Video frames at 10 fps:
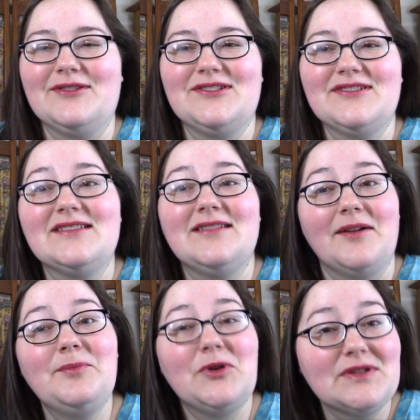there's
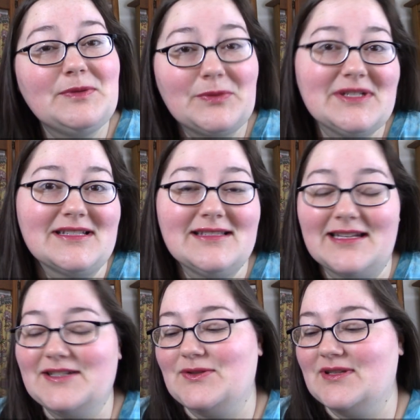multiple reasons that
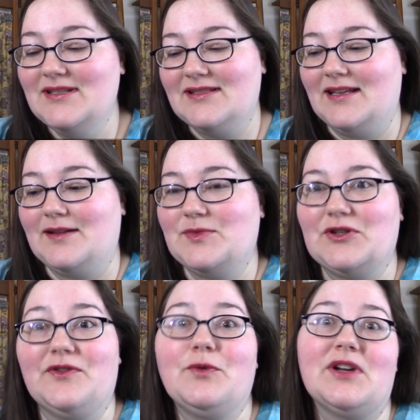I do this, and I'm
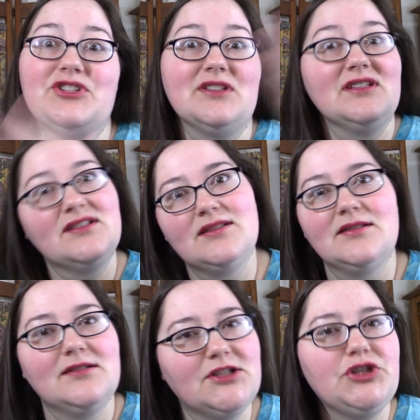sure if you're watching this,
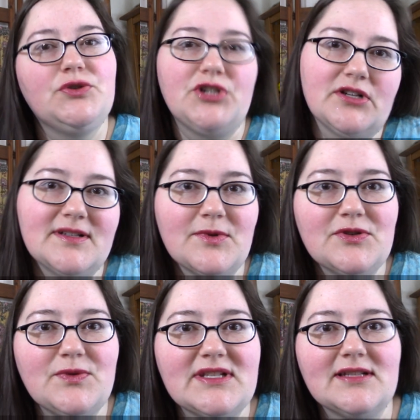you share some of
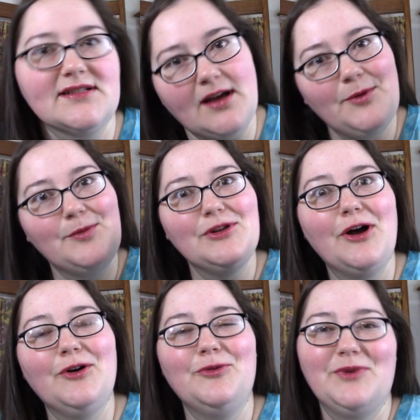those reasons. Comment
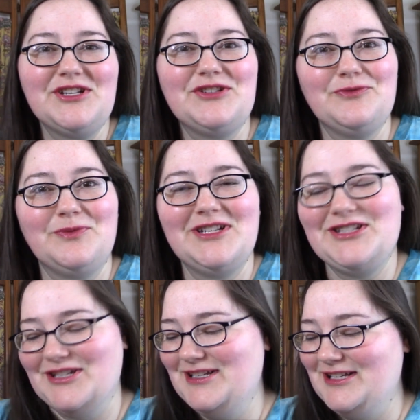below which
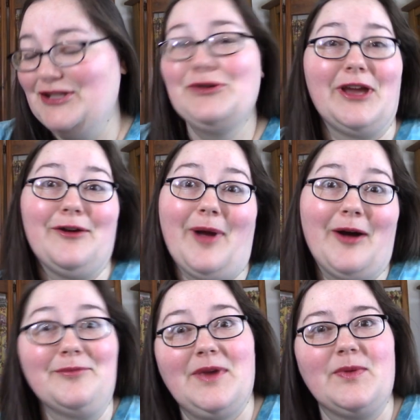which you care
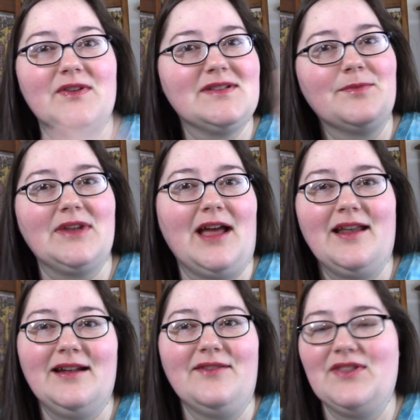about. Maybe there's something I
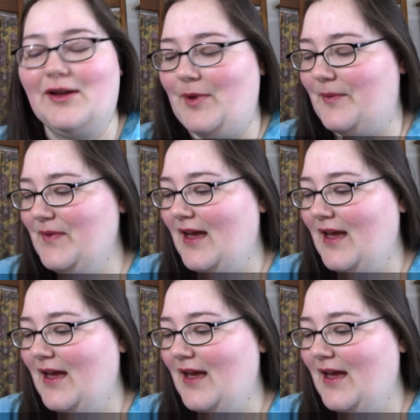didn't even think about.